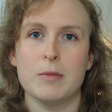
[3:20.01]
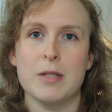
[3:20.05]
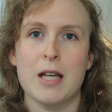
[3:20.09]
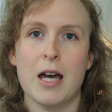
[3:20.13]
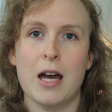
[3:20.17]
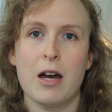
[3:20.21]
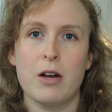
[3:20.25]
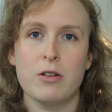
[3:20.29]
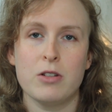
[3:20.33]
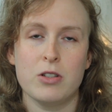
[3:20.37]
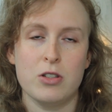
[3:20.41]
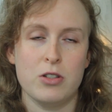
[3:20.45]

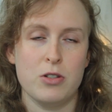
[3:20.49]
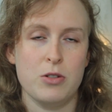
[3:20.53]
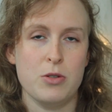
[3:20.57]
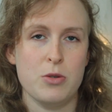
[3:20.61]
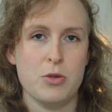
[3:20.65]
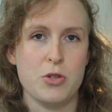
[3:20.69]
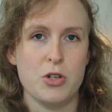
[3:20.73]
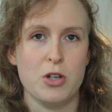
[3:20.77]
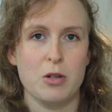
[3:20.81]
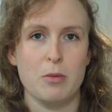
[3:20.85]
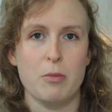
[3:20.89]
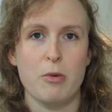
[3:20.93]
down and
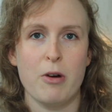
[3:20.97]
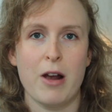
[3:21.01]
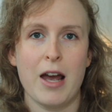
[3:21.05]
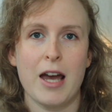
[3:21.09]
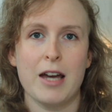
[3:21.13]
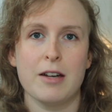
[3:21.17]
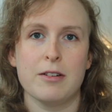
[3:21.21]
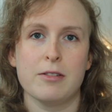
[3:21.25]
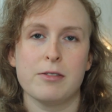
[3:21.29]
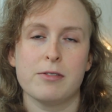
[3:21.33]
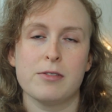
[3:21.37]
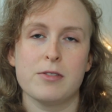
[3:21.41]
use your
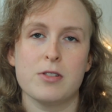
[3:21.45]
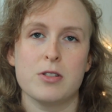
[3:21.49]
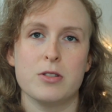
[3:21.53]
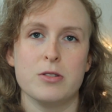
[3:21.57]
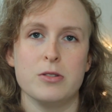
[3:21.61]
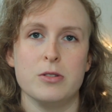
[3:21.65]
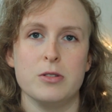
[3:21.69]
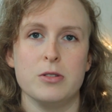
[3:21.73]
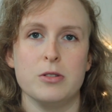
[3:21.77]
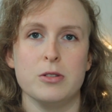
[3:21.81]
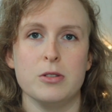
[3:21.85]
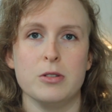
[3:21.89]
breath
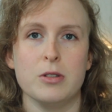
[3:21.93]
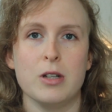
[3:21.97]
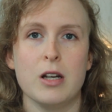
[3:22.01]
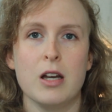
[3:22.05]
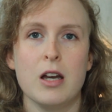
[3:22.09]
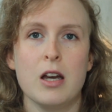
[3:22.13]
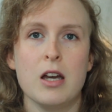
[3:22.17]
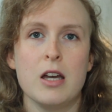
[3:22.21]
to